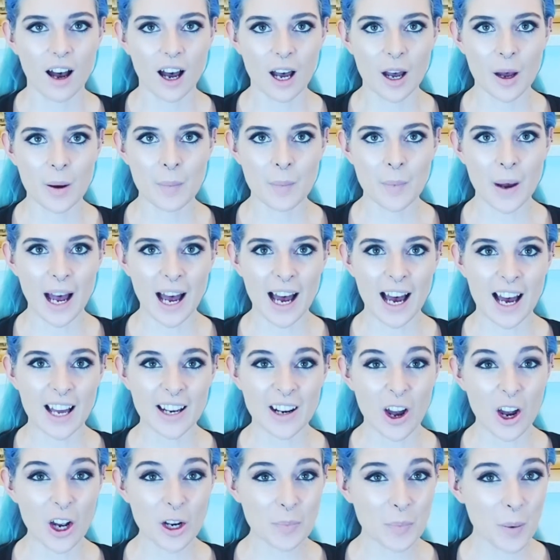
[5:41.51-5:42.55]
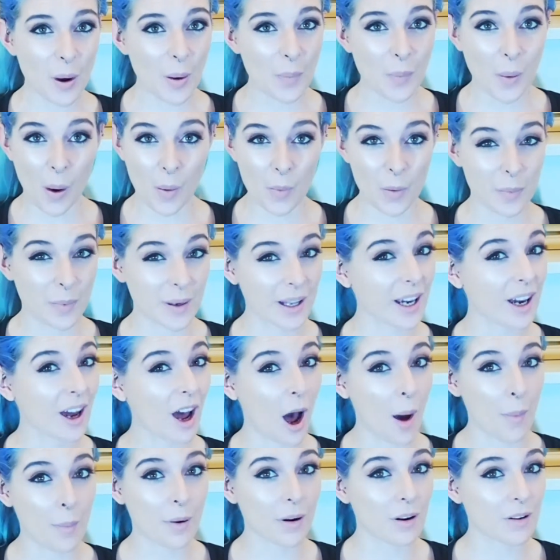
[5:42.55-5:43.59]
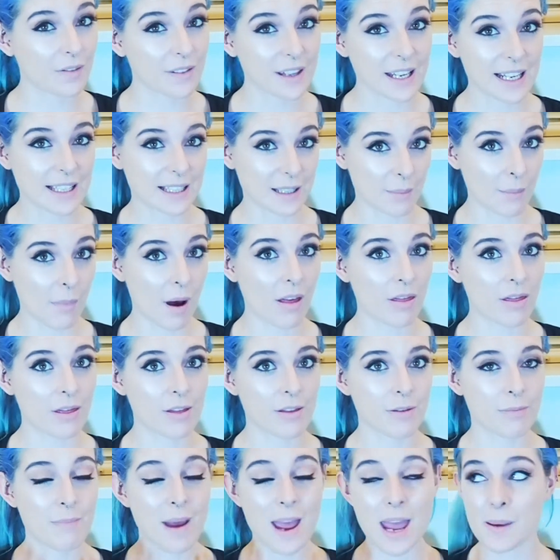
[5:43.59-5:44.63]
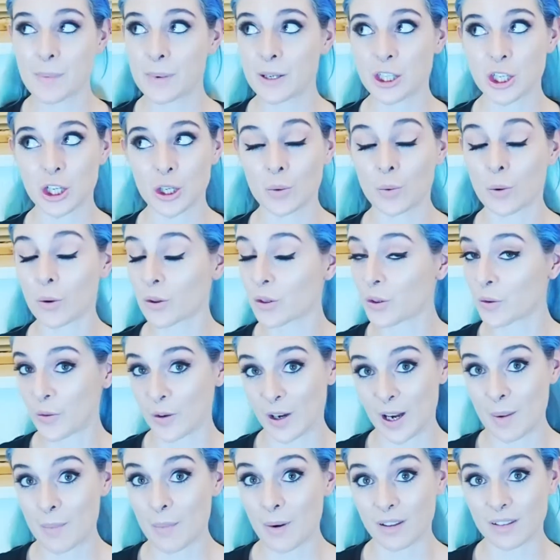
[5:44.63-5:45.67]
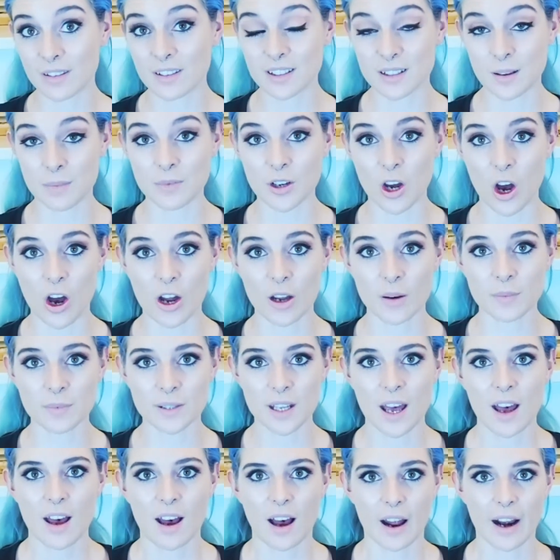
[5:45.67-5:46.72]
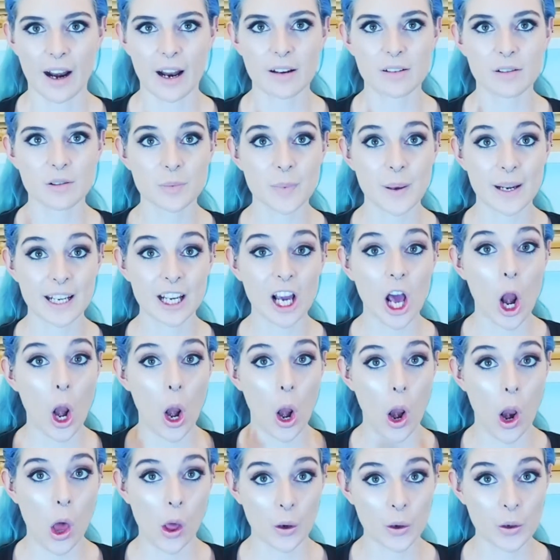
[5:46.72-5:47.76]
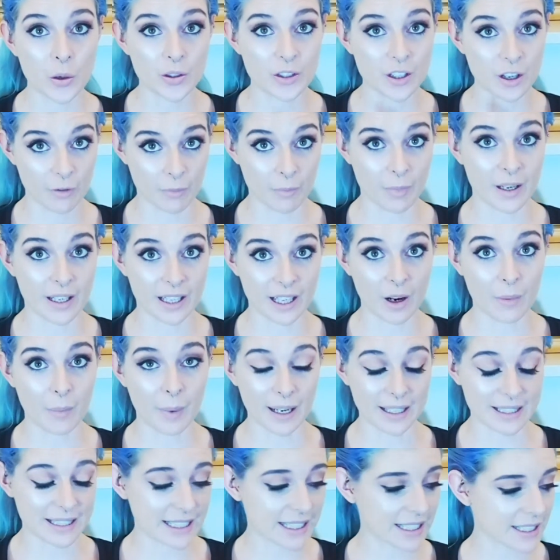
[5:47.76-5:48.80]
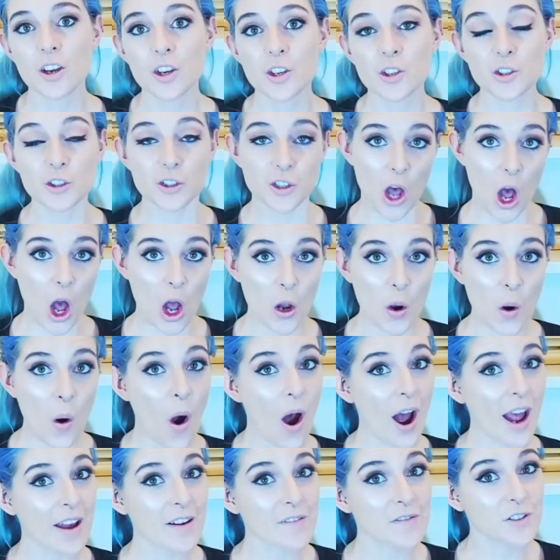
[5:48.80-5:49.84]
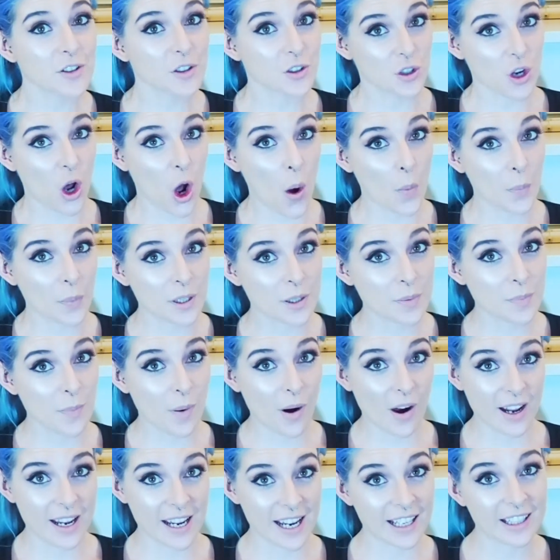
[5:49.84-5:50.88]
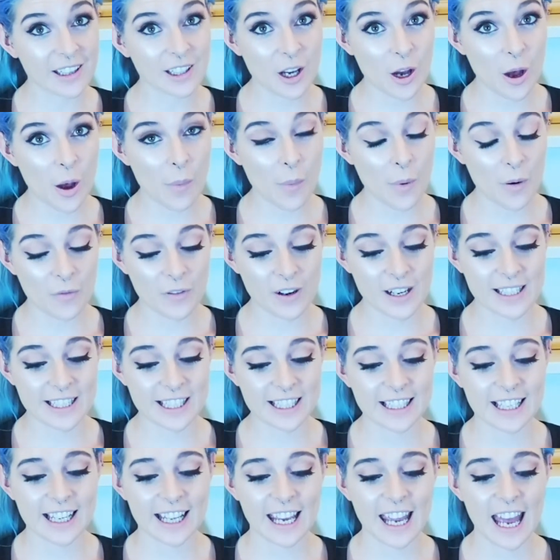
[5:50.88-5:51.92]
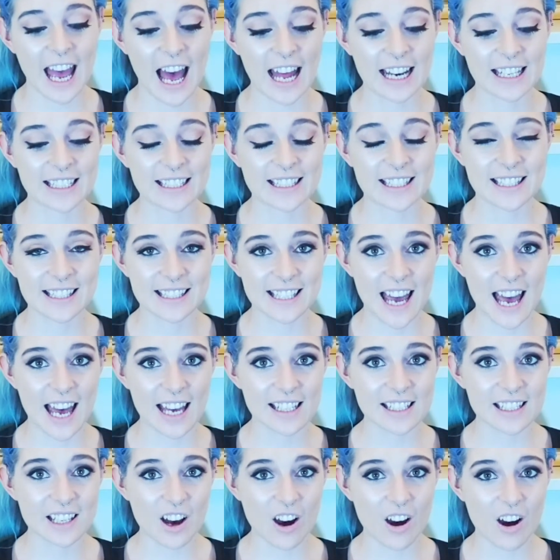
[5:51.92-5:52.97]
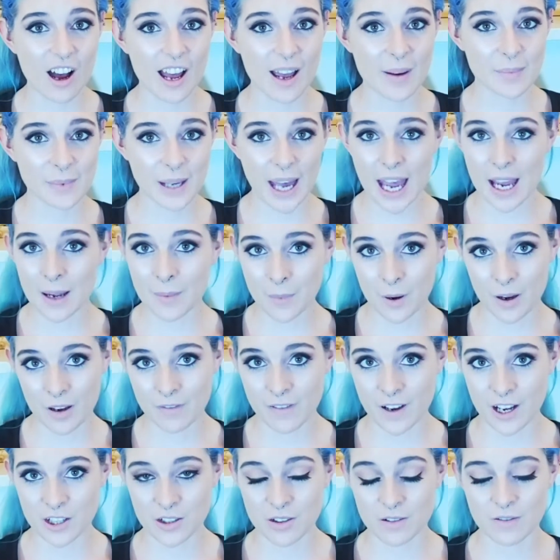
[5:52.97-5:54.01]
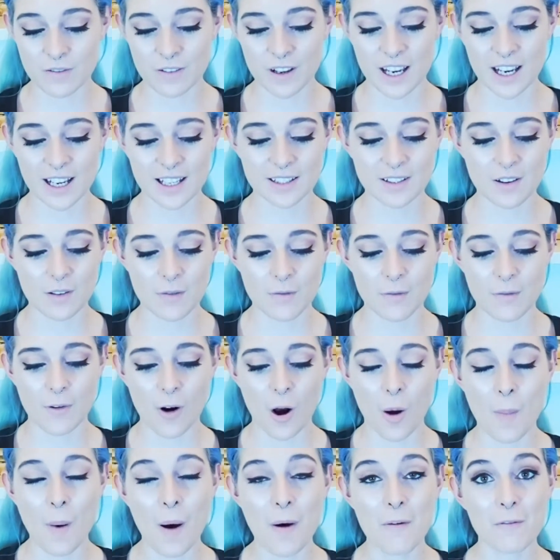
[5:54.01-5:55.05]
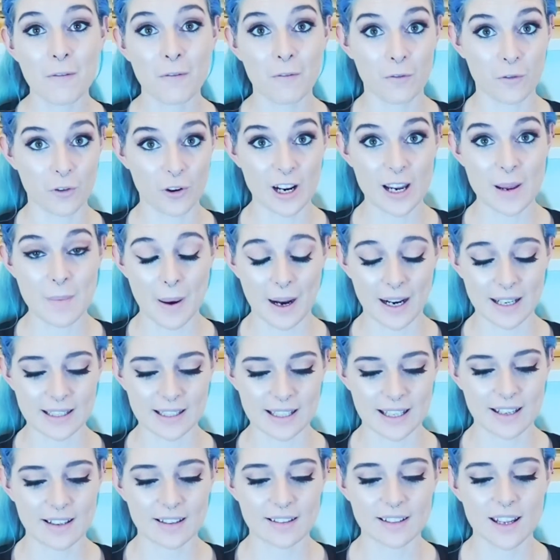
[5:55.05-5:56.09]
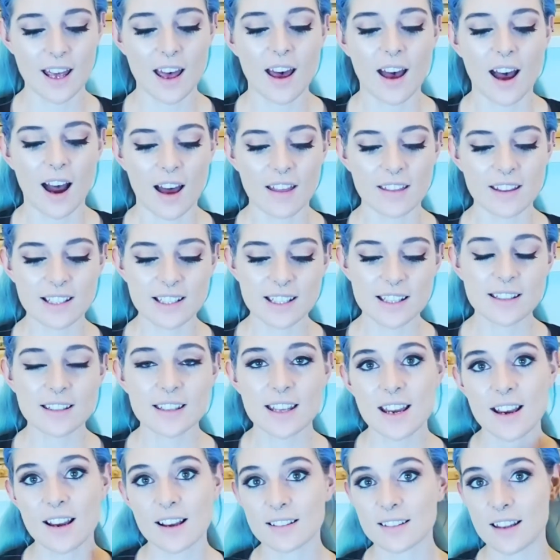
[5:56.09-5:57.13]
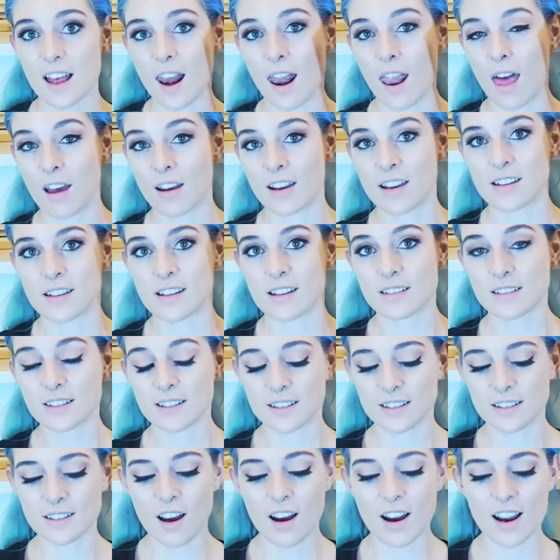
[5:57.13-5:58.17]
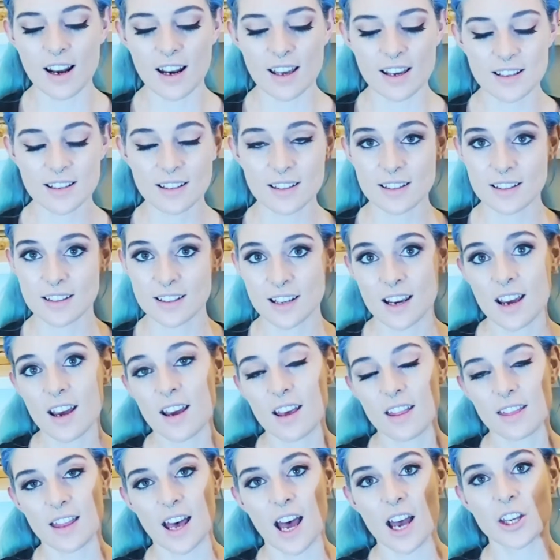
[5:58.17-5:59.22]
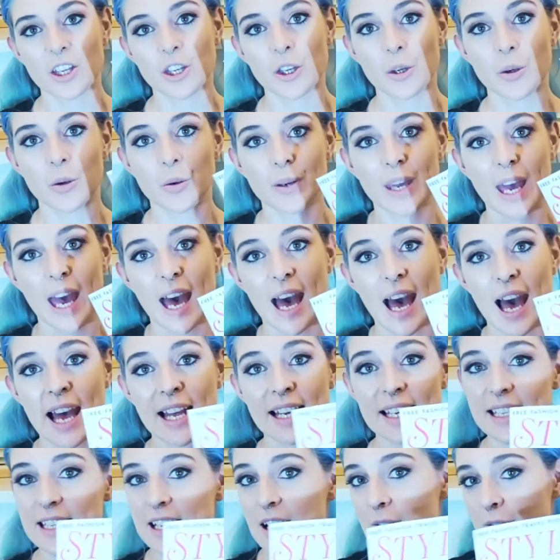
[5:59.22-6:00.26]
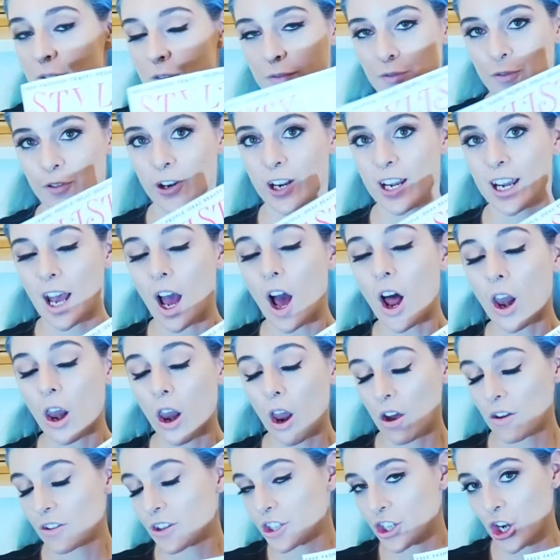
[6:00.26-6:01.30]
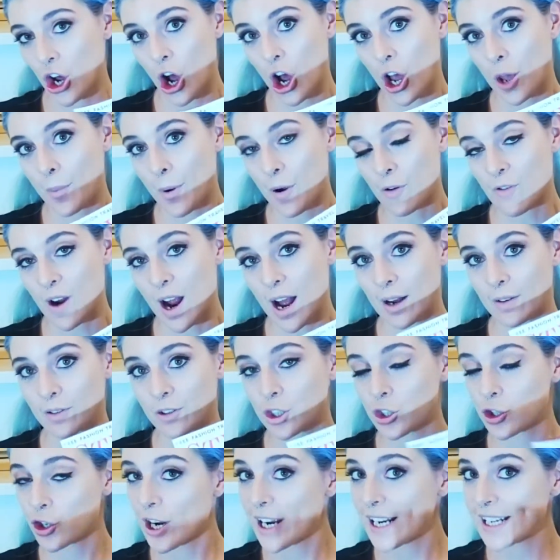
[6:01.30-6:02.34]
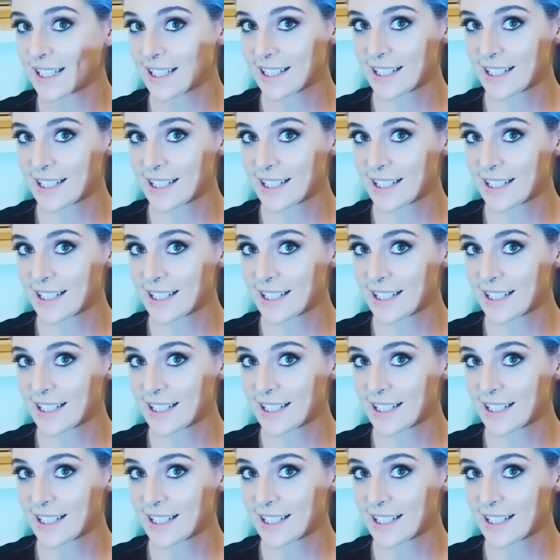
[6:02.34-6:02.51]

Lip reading: And I'd buy probably a couple of these a month, maybe 2 or 3 a month sometimes, and end up spending loads of money on magazines. So I have stopped buying them recently, and instead I am getting my fashion fix from free magazines. And this is things like Stylist, that you get handed out for free a lot of the time around train